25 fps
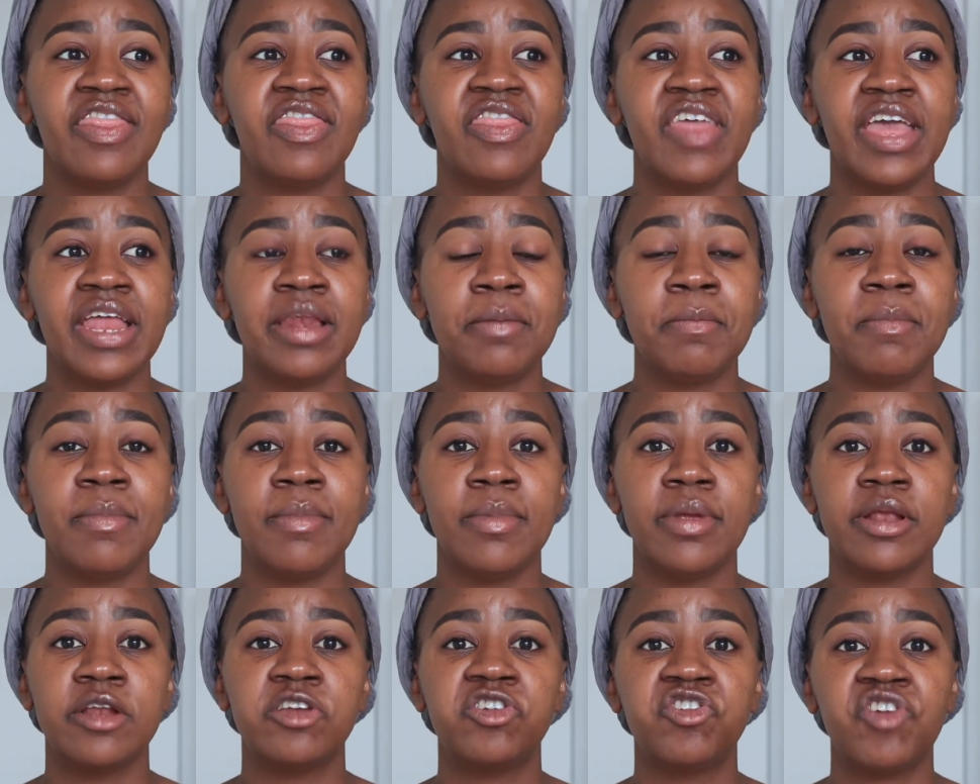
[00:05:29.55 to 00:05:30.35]
then
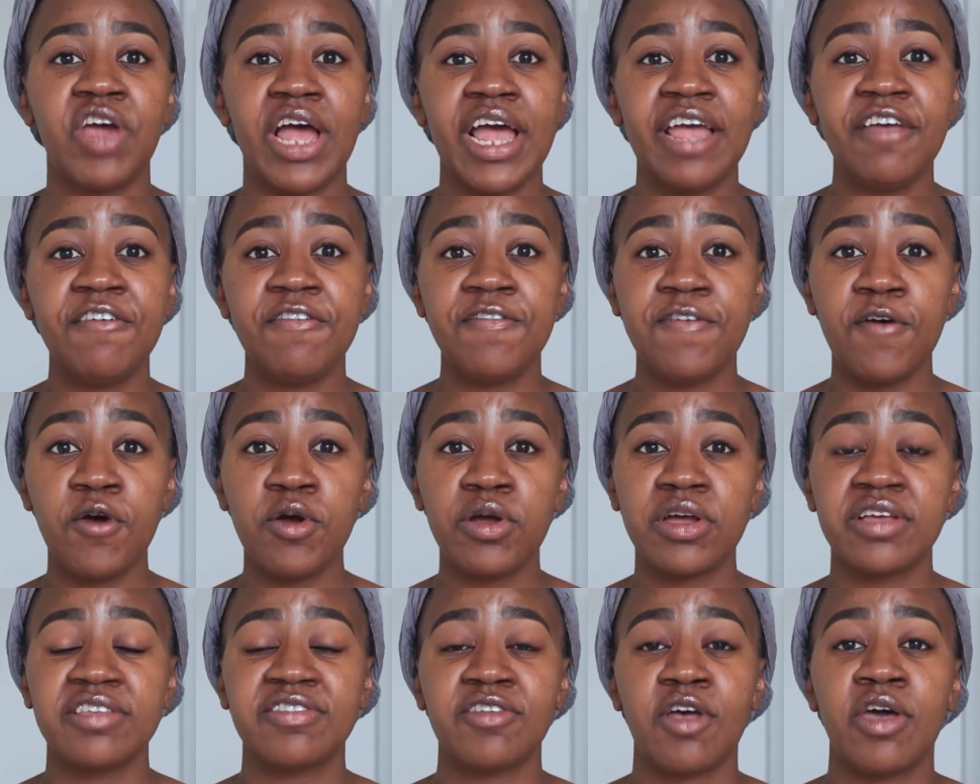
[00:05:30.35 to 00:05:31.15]
try
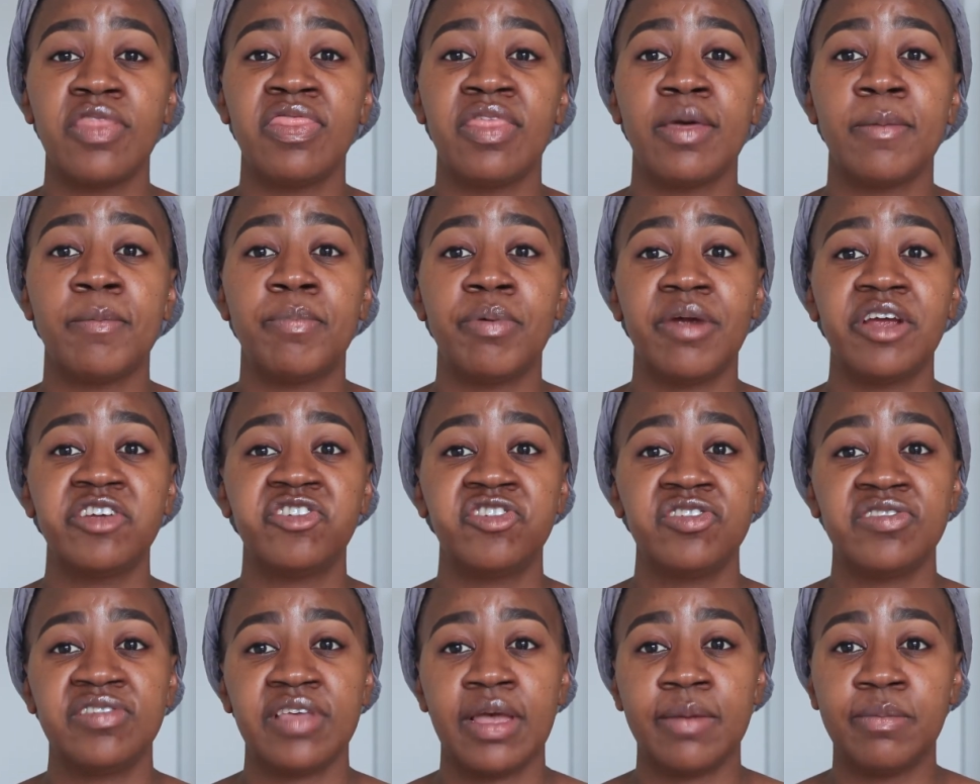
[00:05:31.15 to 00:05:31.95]
focus on the
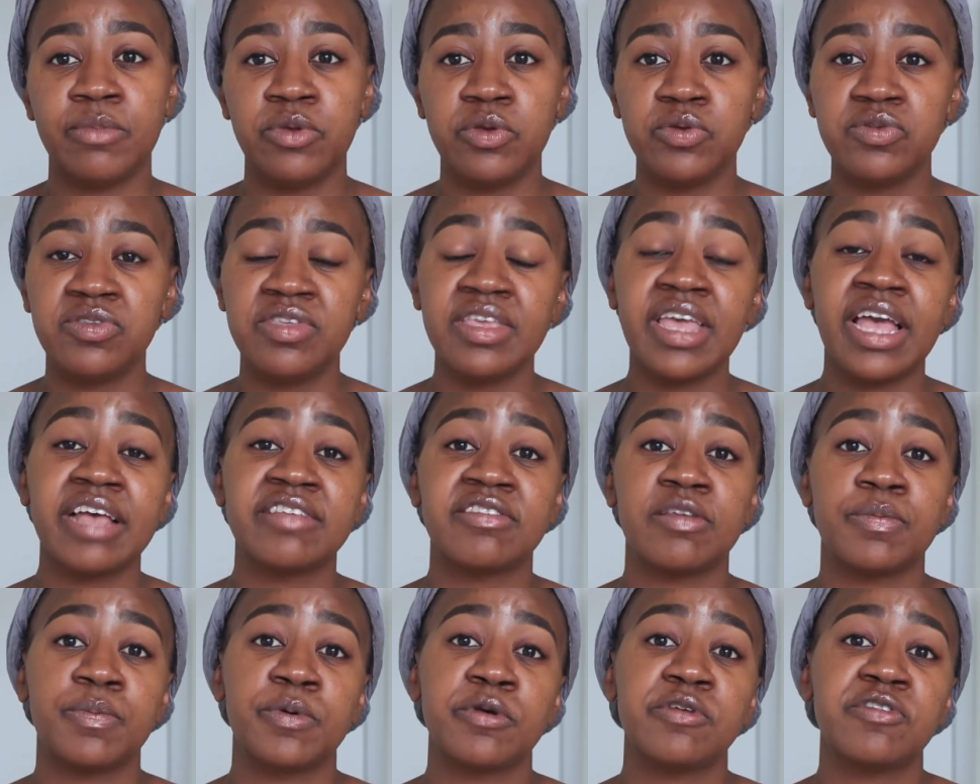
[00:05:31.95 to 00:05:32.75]
brushes I'm using
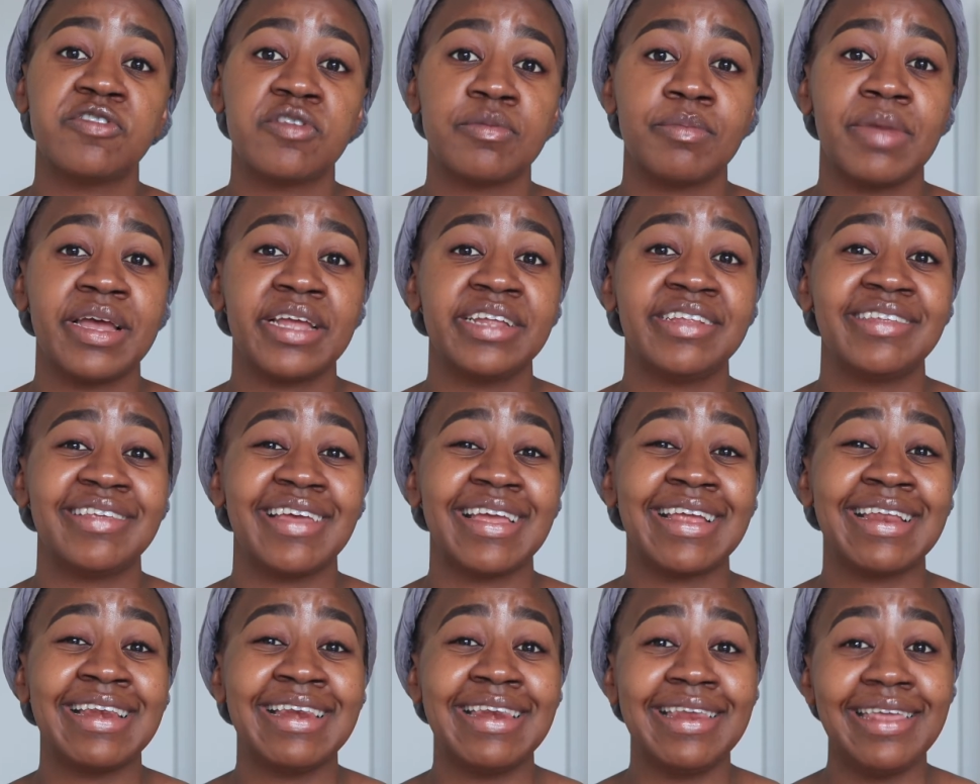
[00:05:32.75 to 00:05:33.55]
as opposed to my
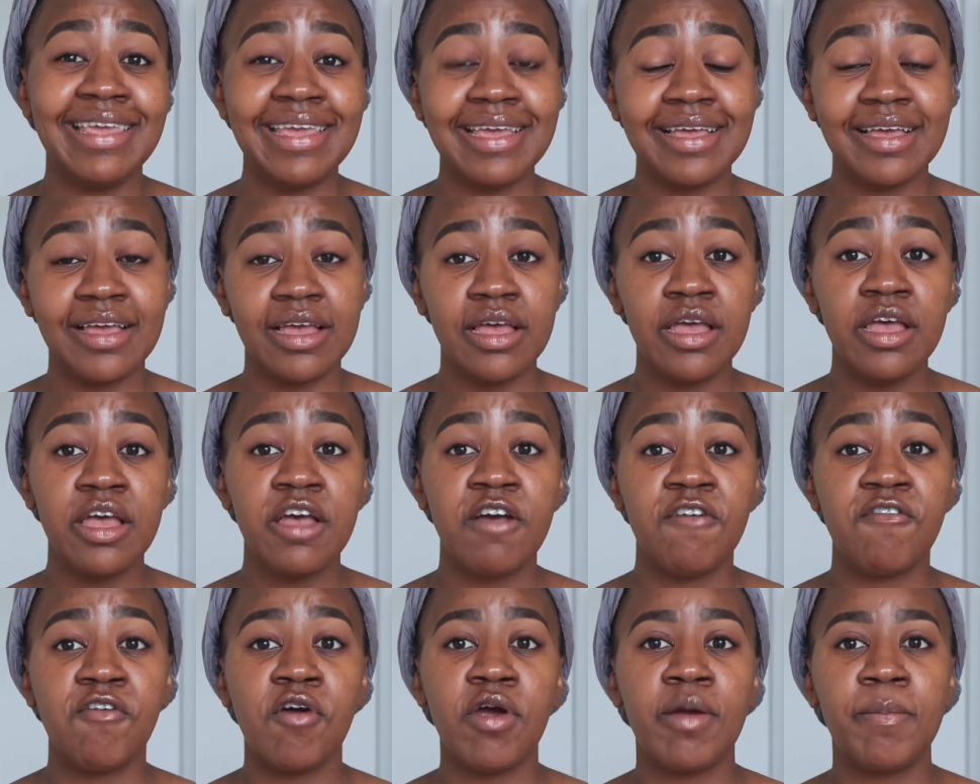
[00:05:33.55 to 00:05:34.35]
technique
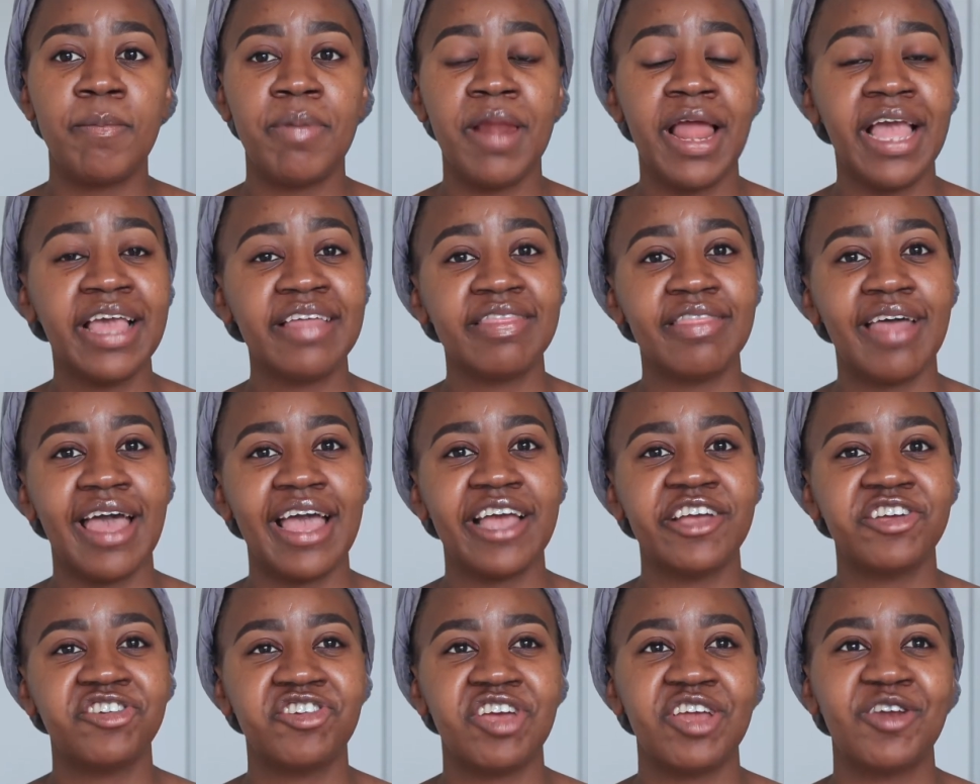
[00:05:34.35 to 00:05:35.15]
for applying the
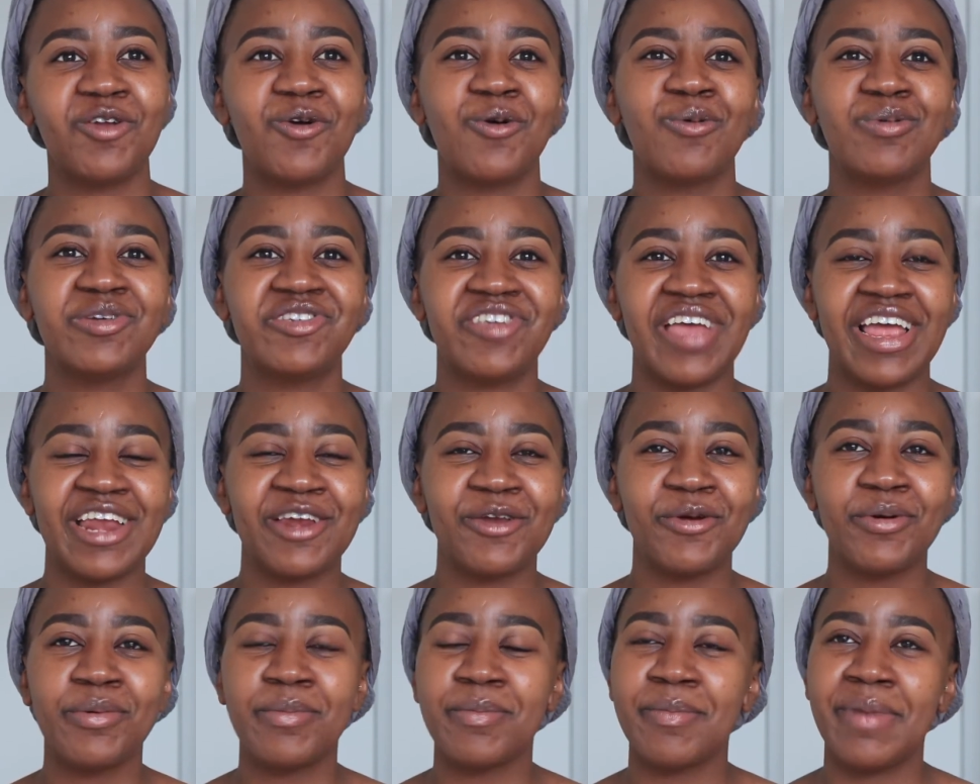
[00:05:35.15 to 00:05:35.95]
eyeshadow, which I
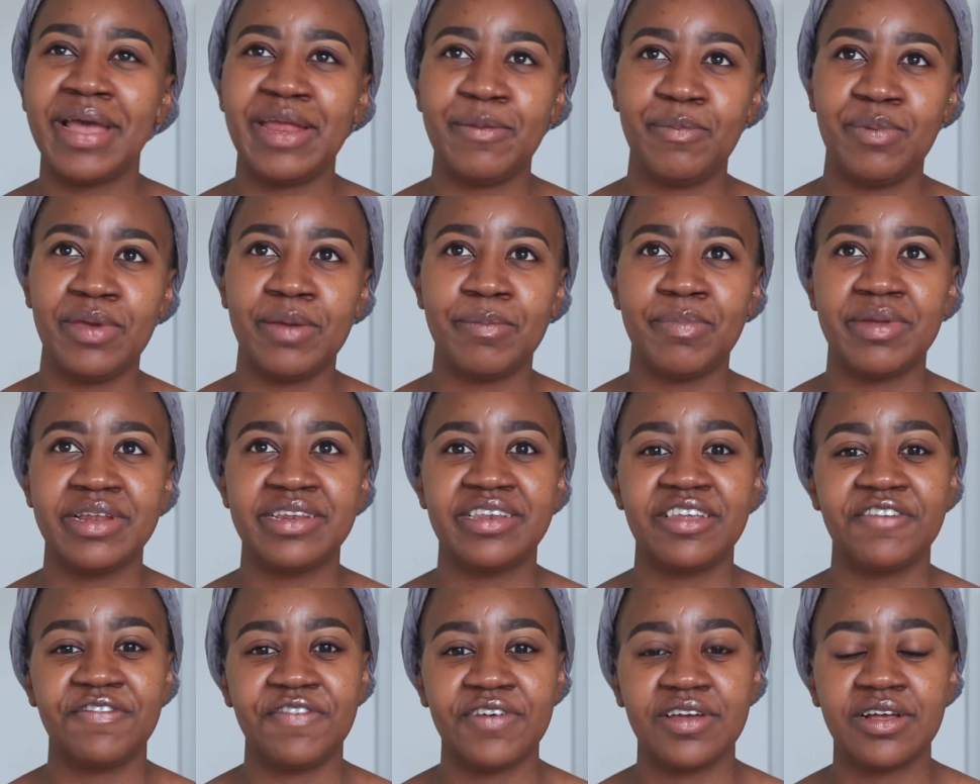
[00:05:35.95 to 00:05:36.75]
know might be a bit
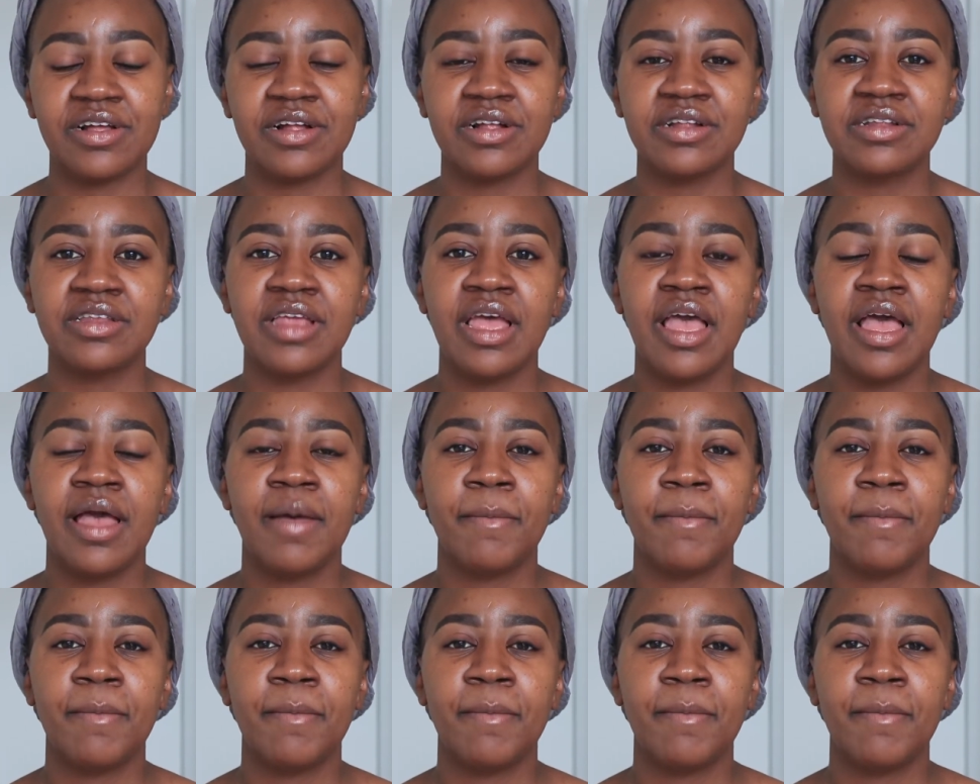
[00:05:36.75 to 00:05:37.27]
difficult.